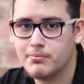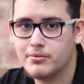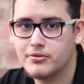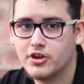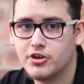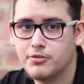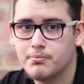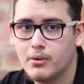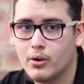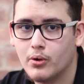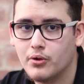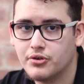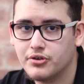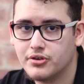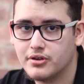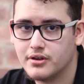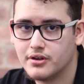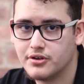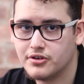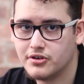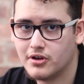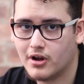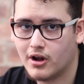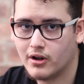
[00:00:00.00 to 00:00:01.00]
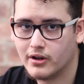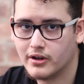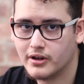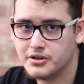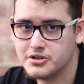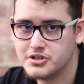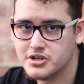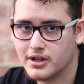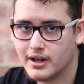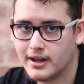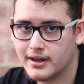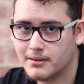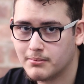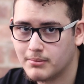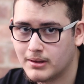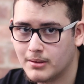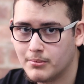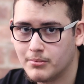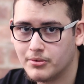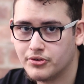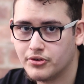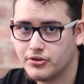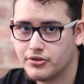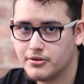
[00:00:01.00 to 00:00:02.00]
disposed to this knowledge and like be
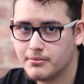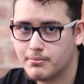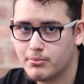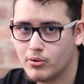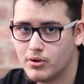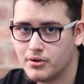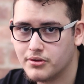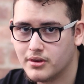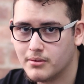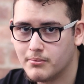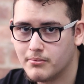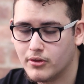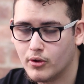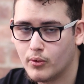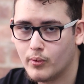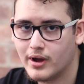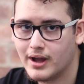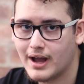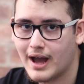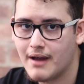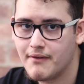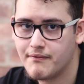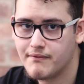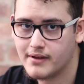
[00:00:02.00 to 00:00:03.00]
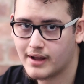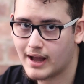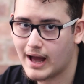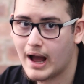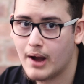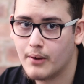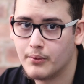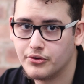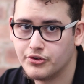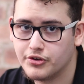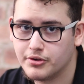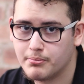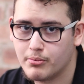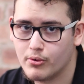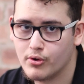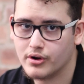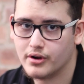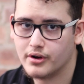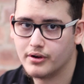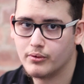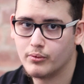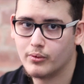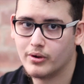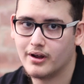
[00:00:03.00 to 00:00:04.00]
able to support them the way I think I was
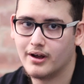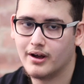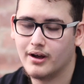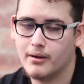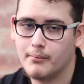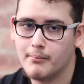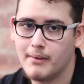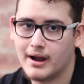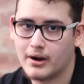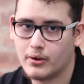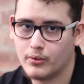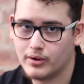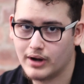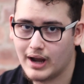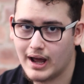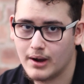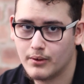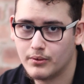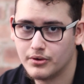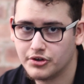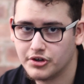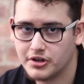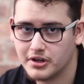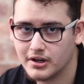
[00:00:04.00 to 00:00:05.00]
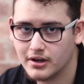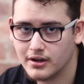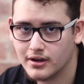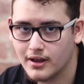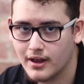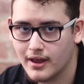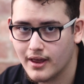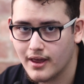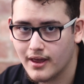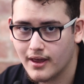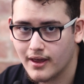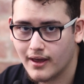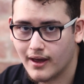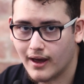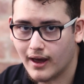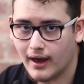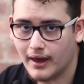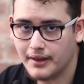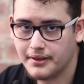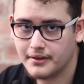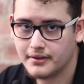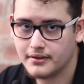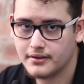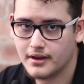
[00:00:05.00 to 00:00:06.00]
supported back when I was here.
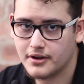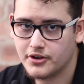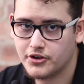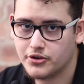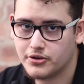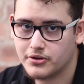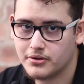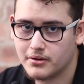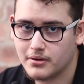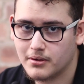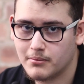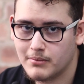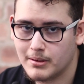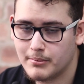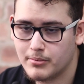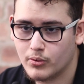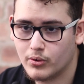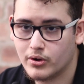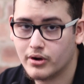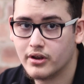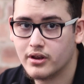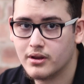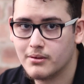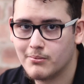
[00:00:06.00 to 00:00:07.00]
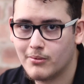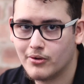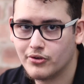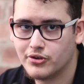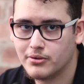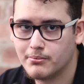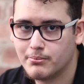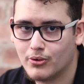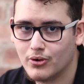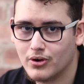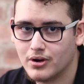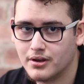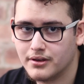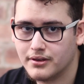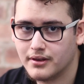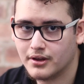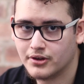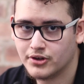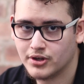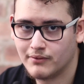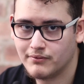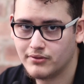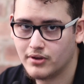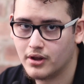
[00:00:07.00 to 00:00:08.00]
I think that's maybe one of the most important
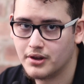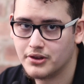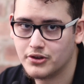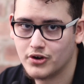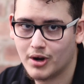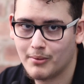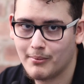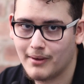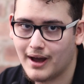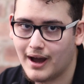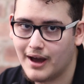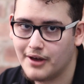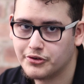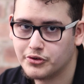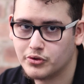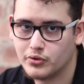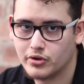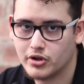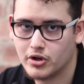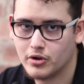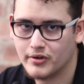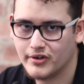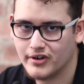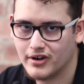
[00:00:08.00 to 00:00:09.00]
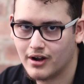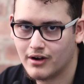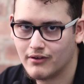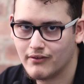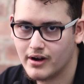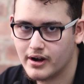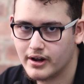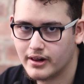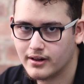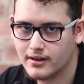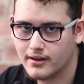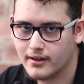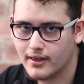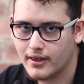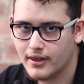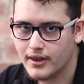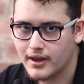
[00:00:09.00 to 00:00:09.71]
things I've done throughout my high school career already.